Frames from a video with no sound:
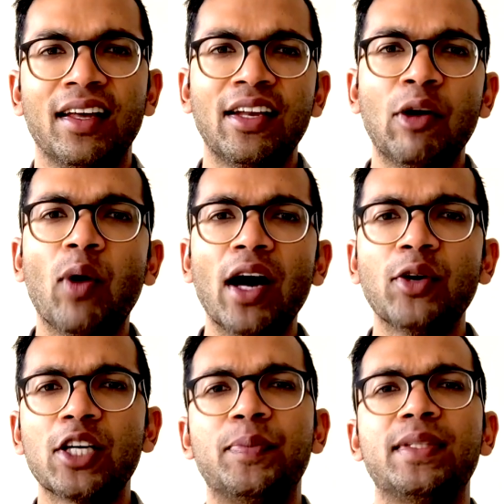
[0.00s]
Now, why
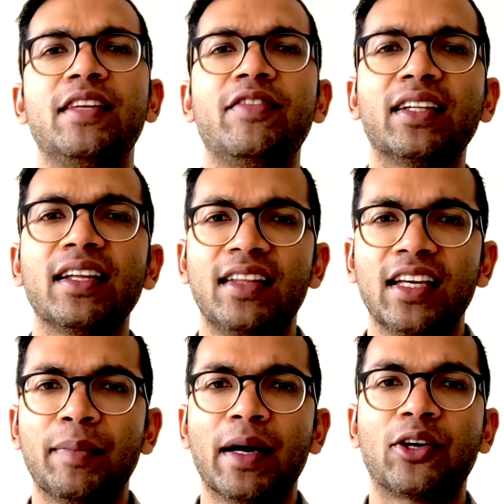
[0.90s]
do I specifically
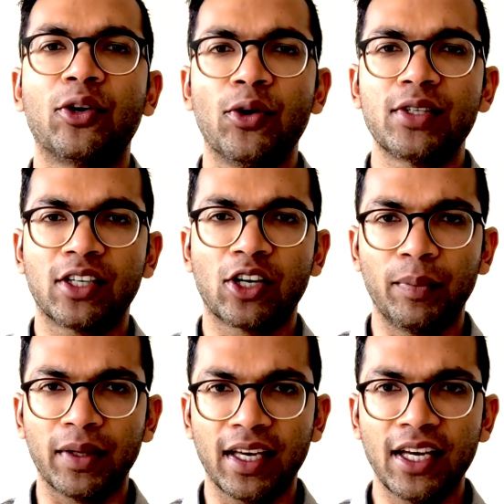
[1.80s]
think about cause and
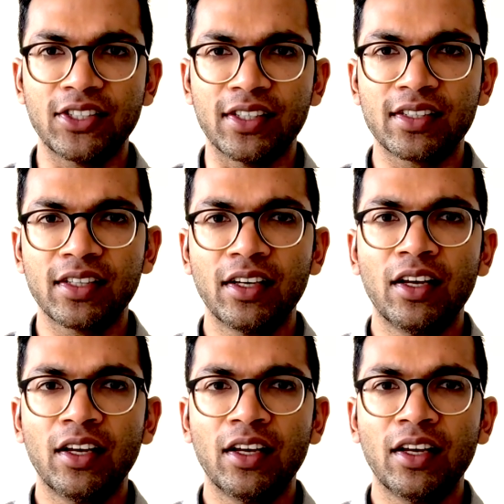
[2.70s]
complications?